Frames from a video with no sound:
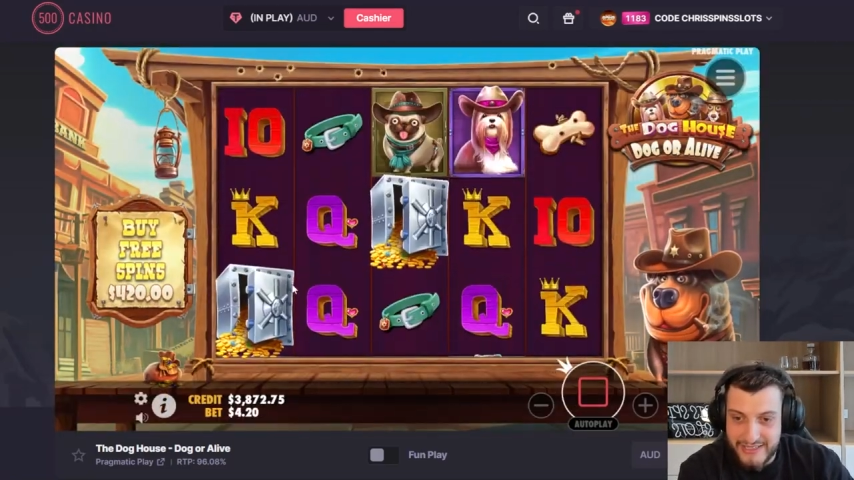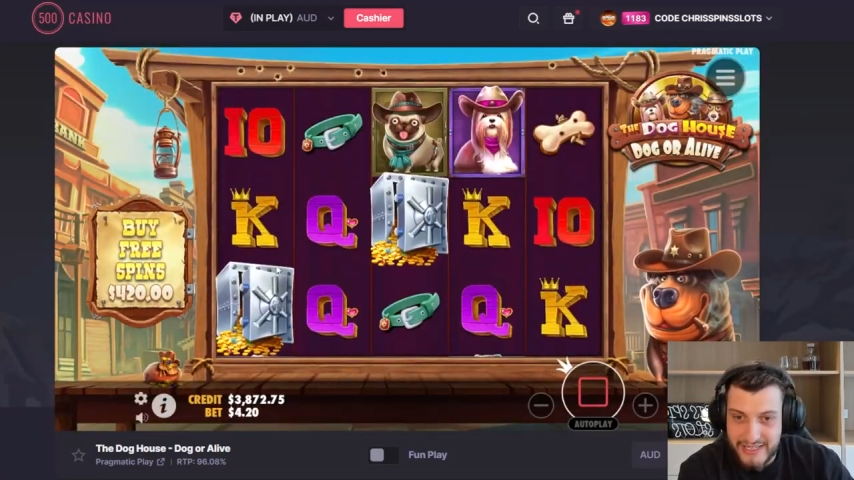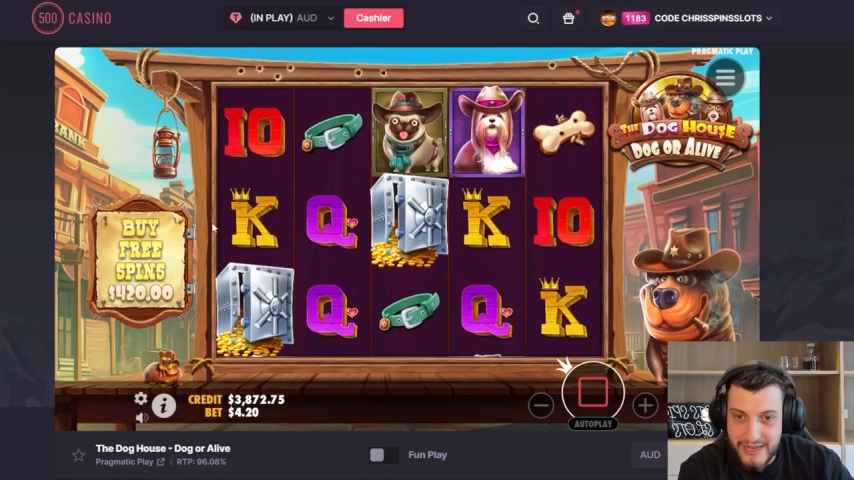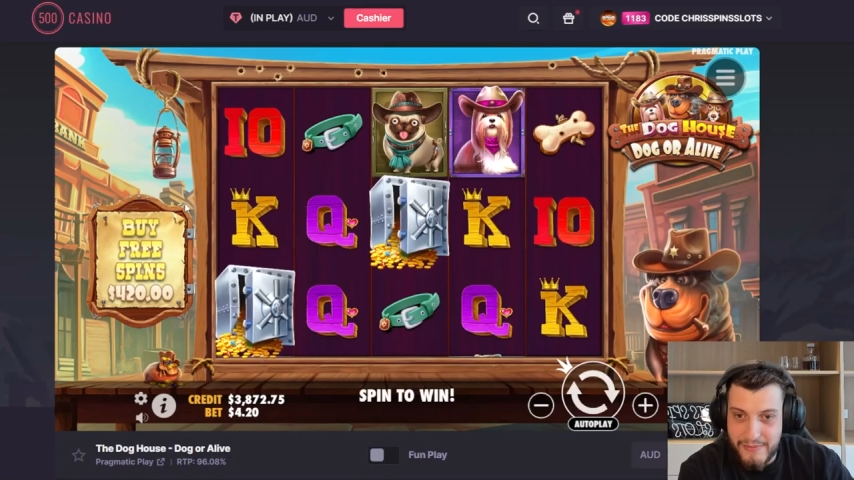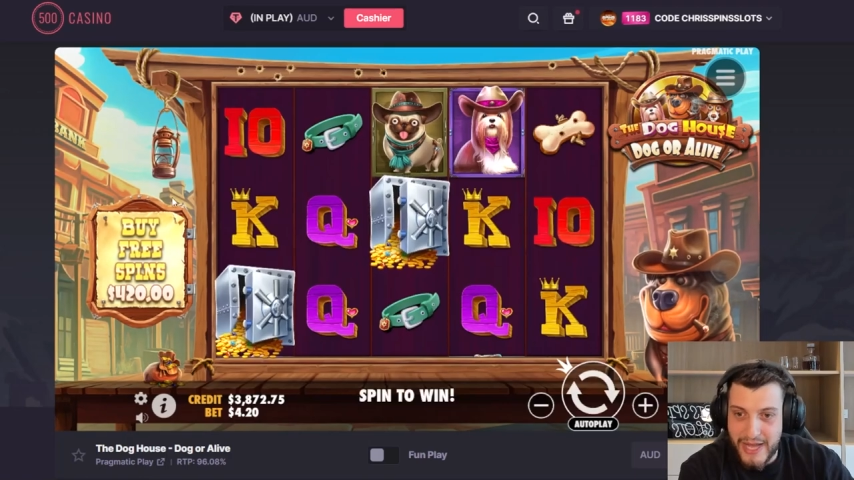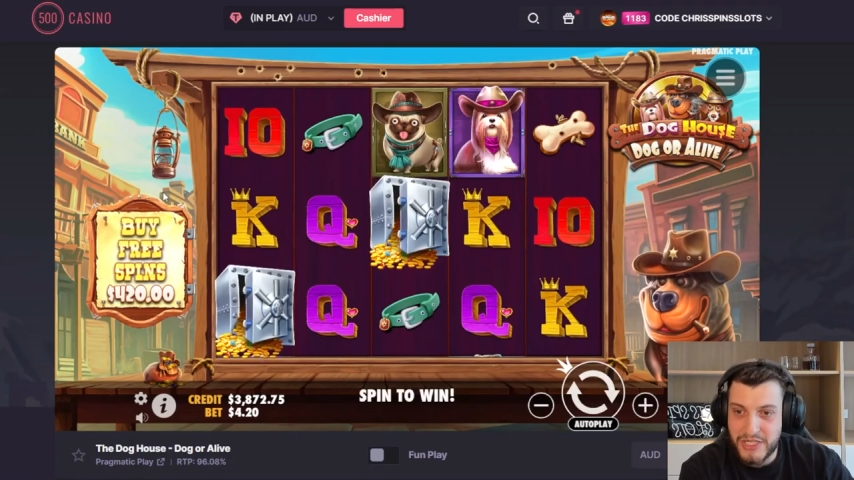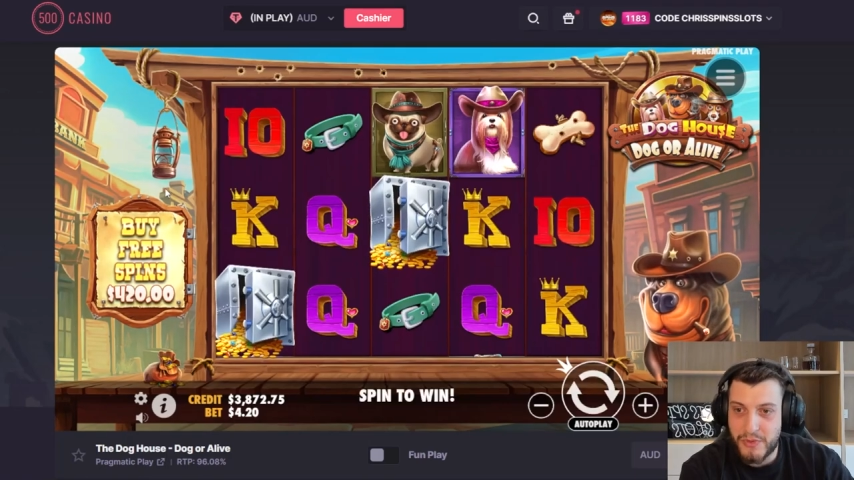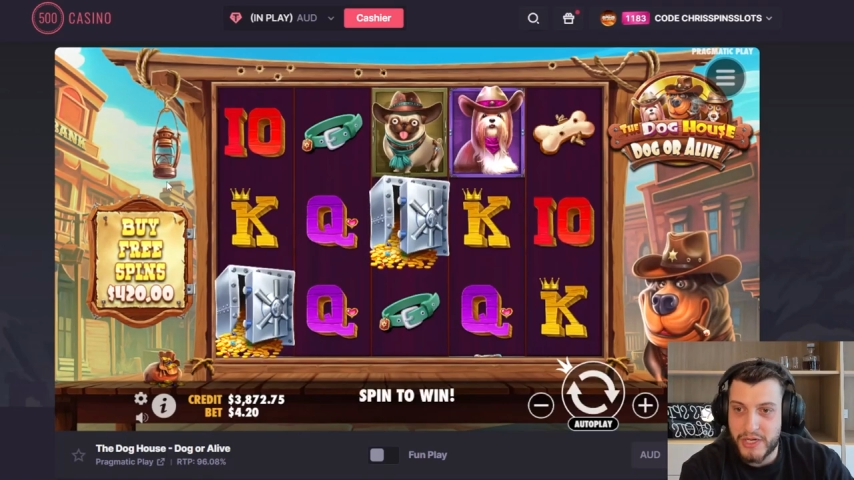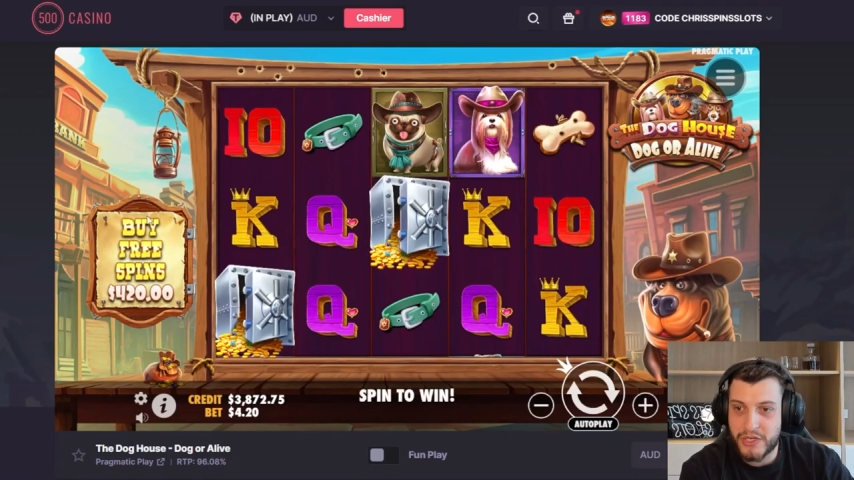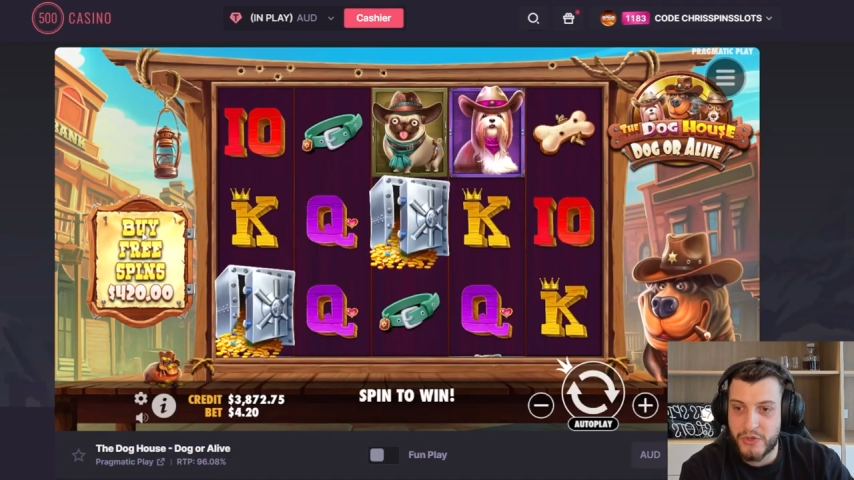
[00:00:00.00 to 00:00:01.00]
Imagine what
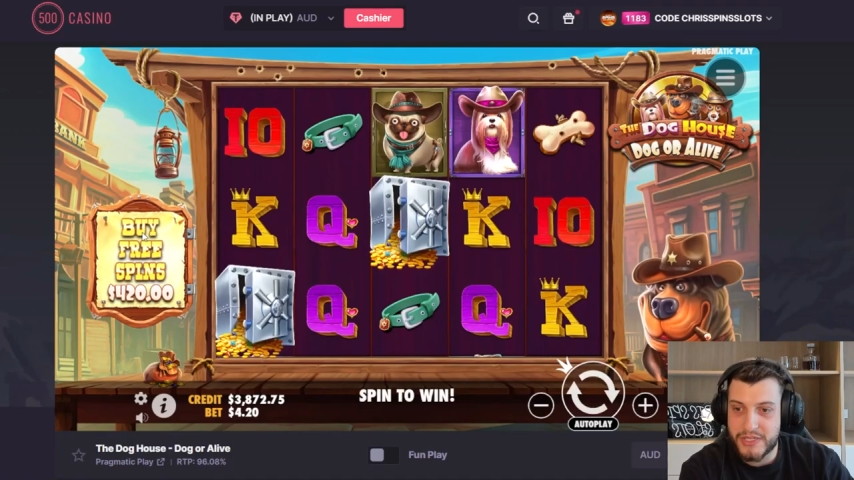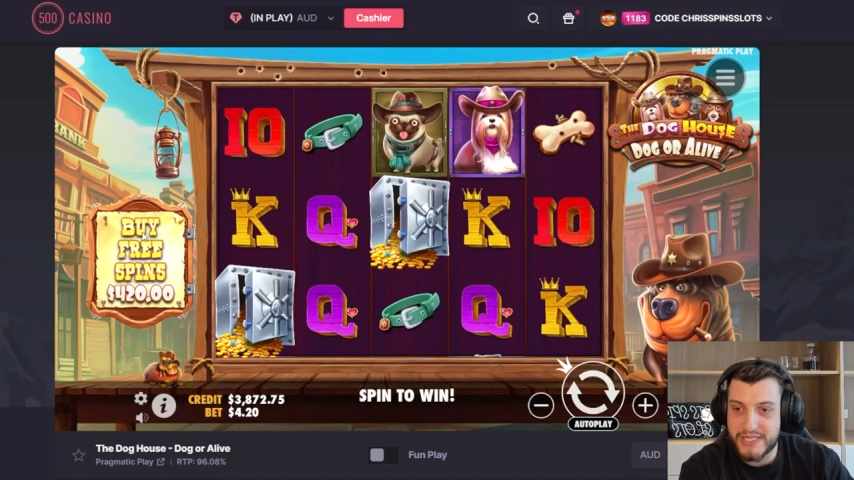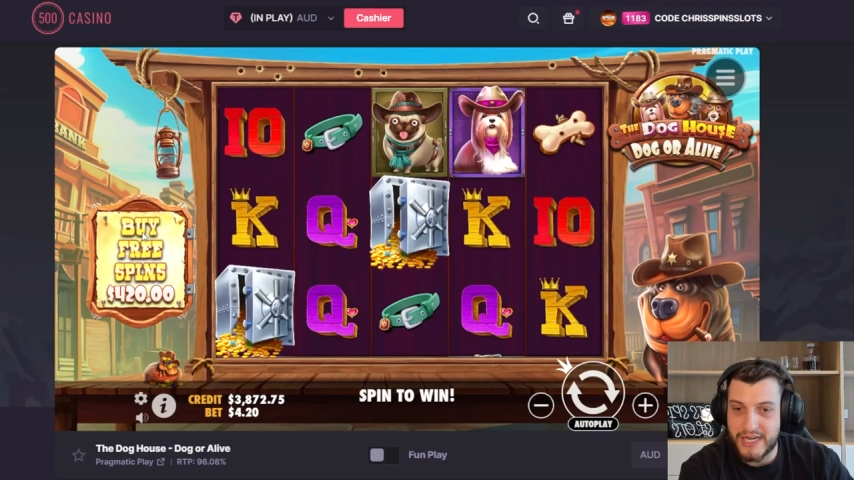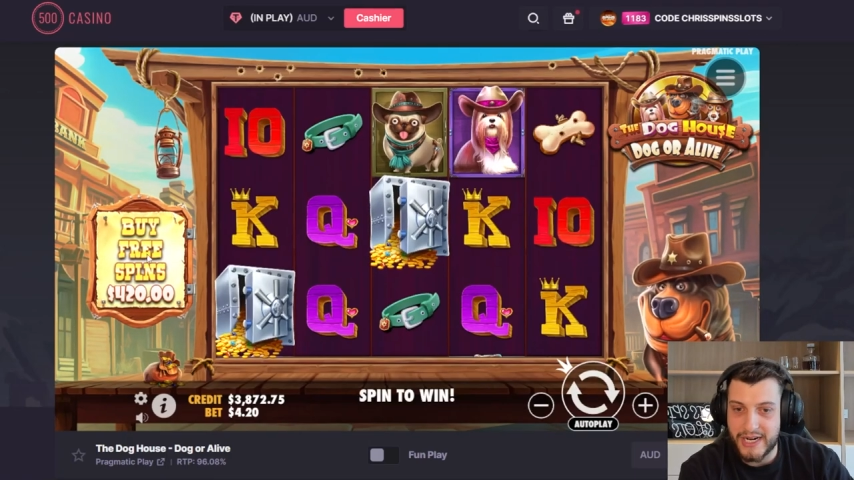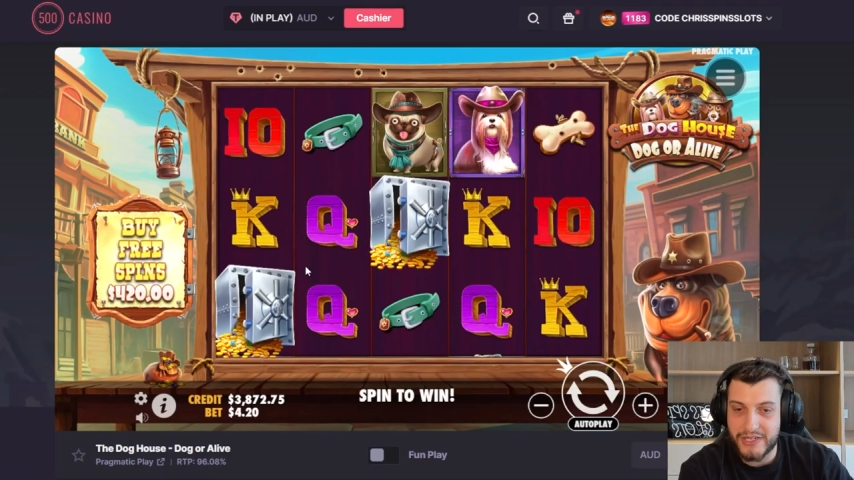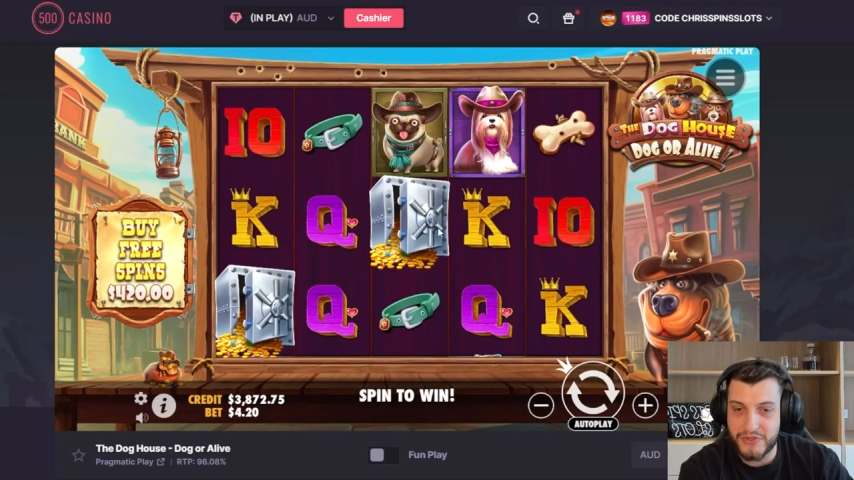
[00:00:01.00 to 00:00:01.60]
a good start can do.